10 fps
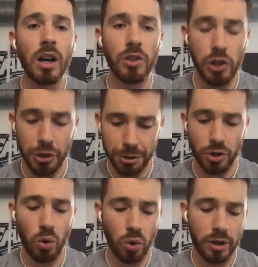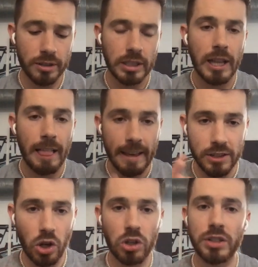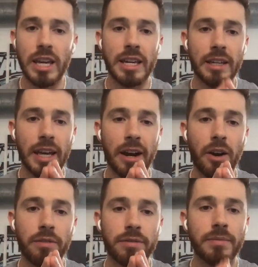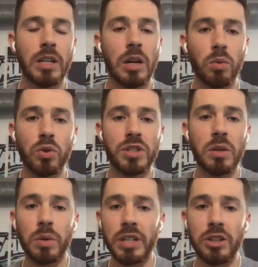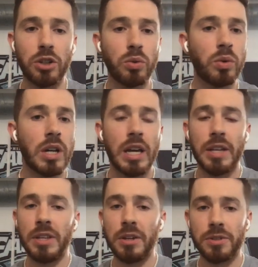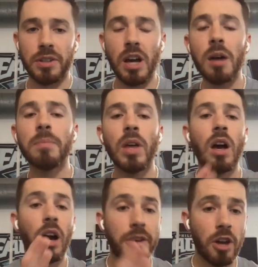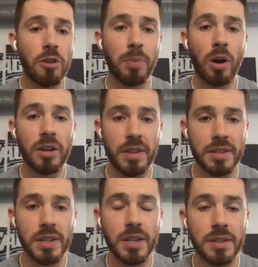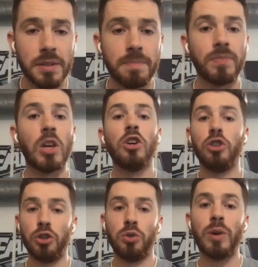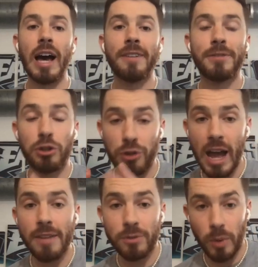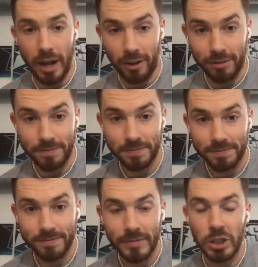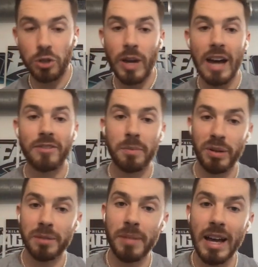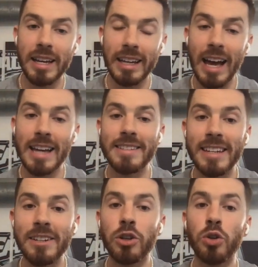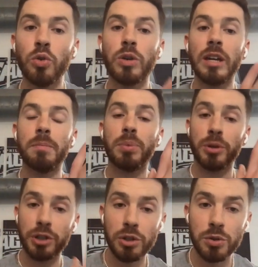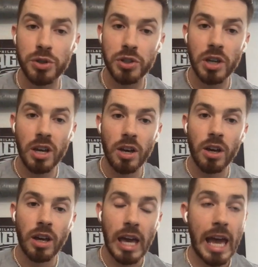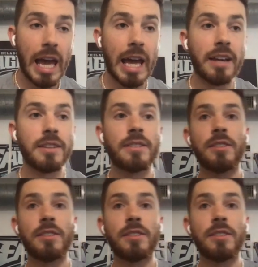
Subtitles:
your core is all taken care of, and we'll see what they do in the years to come. Another part of this is you have to draft well. You have to bring guys in who can produce and